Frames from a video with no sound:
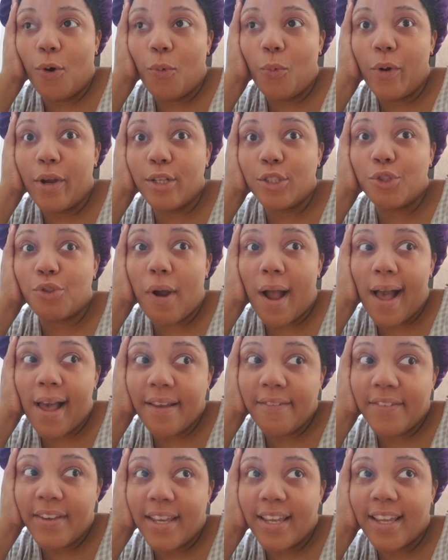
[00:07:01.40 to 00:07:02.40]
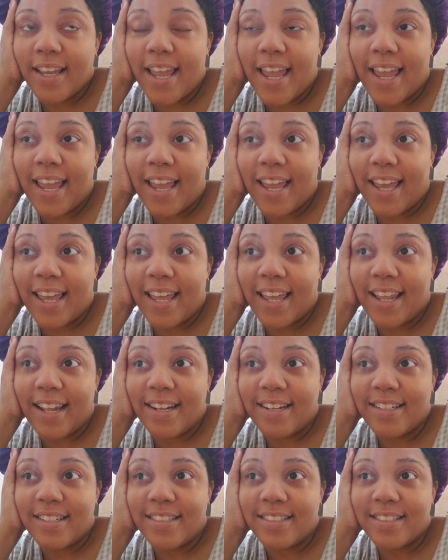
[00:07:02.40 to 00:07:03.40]
we're driving,
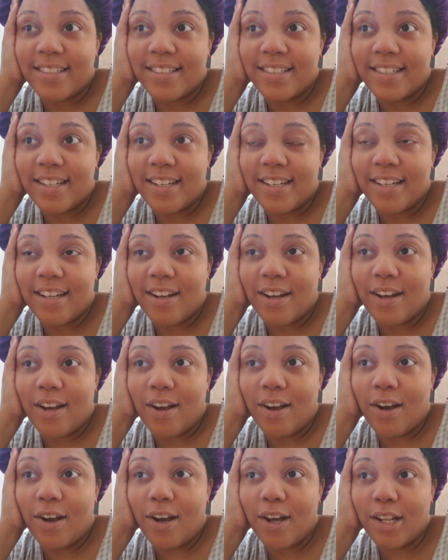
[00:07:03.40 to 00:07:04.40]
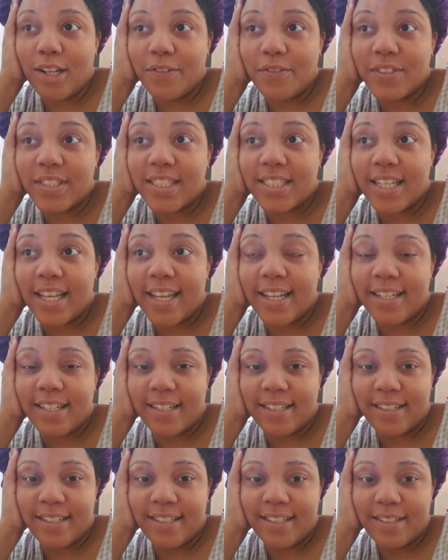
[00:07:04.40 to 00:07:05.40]
and all of a
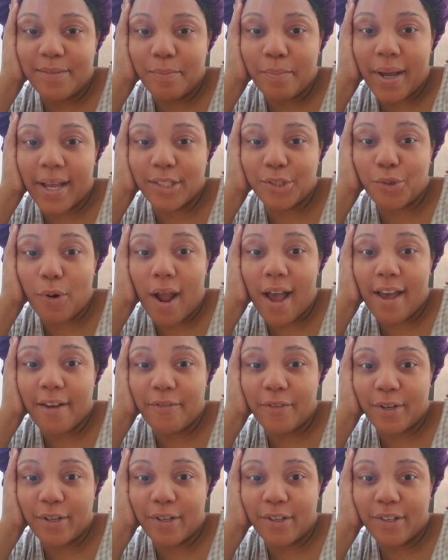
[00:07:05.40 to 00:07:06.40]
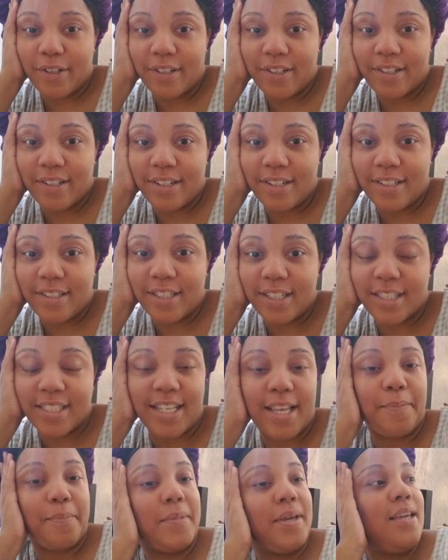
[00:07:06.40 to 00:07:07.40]
sudden, my driver looks
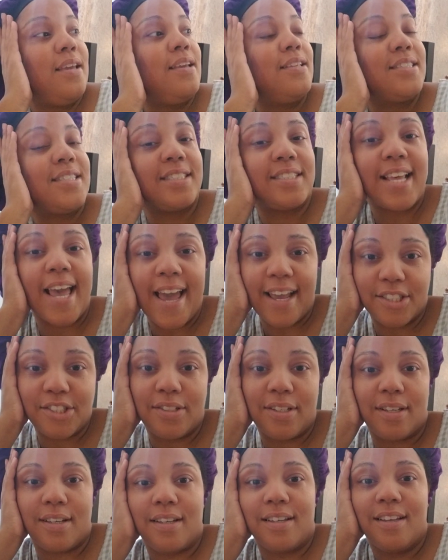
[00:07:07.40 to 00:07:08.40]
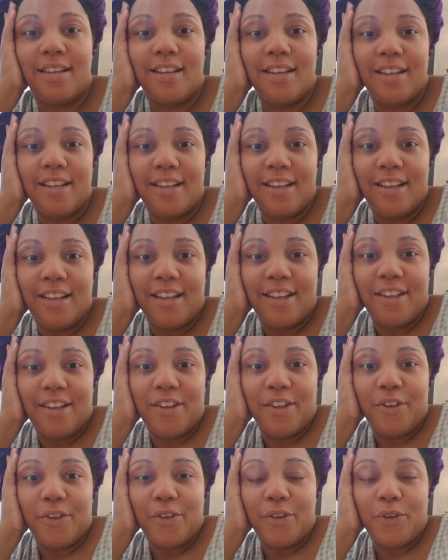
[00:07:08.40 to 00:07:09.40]
at me and says, "Ashley,
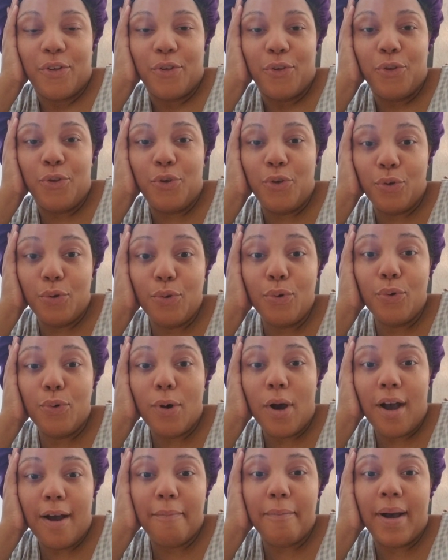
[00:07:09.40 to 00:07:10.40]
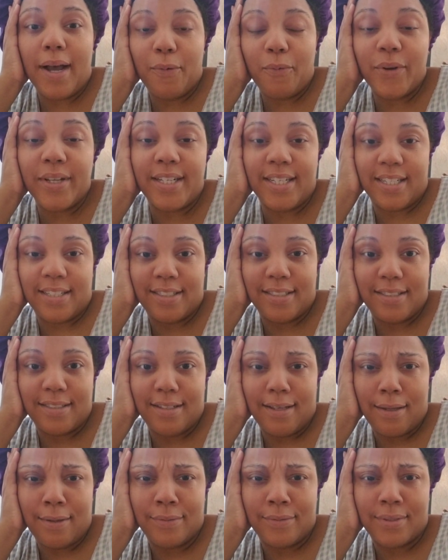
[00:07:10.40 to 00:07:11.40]
you are my witness."
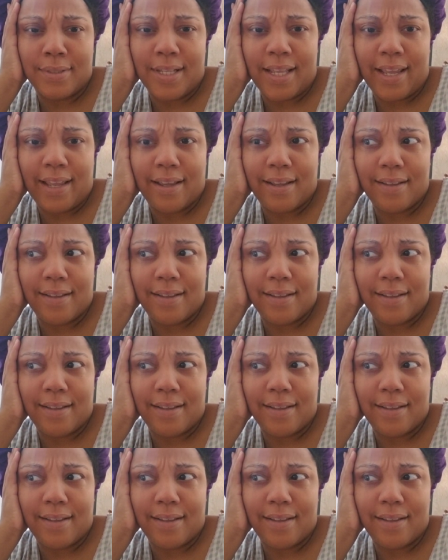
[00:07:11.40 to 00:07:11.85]
It's like,